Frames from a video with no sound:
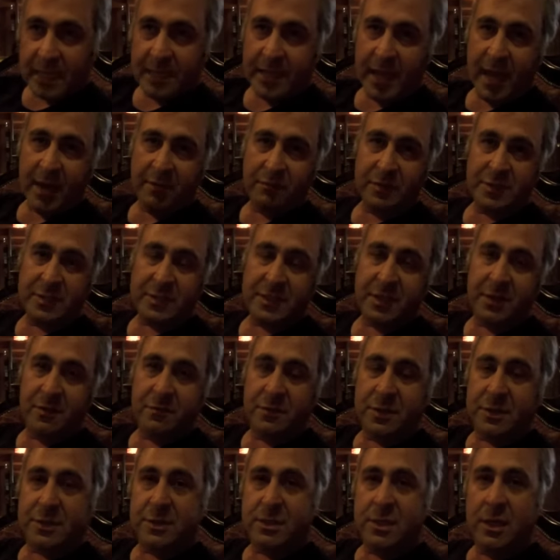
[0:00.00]
They have a
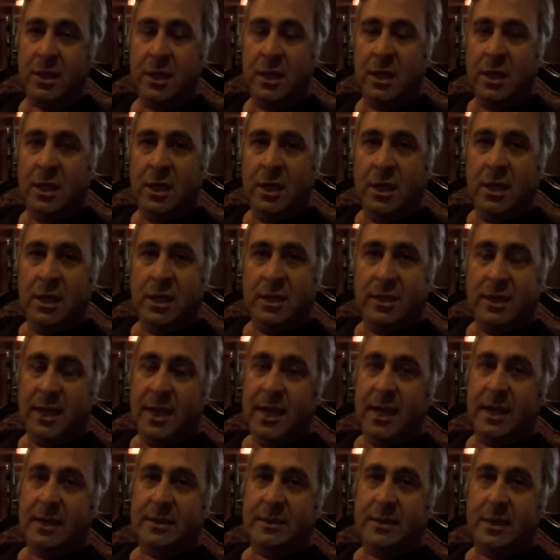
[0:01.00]
service
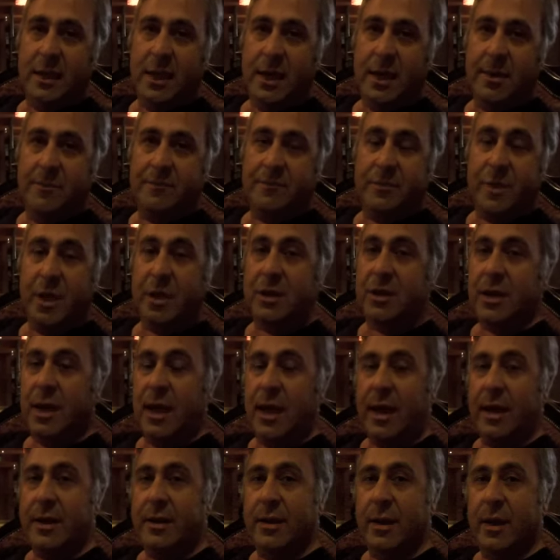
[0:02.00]
that you
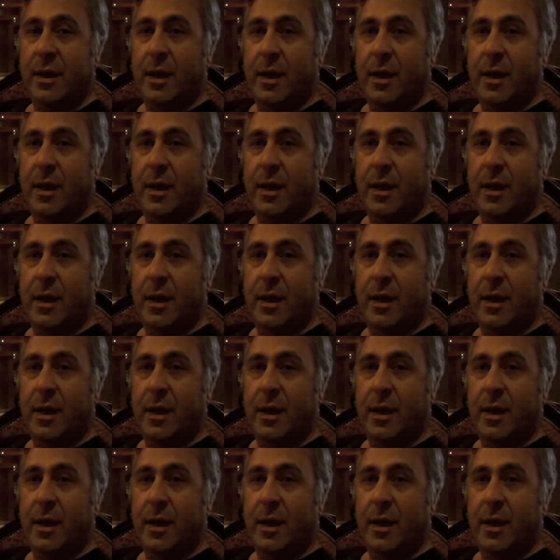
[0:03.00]
can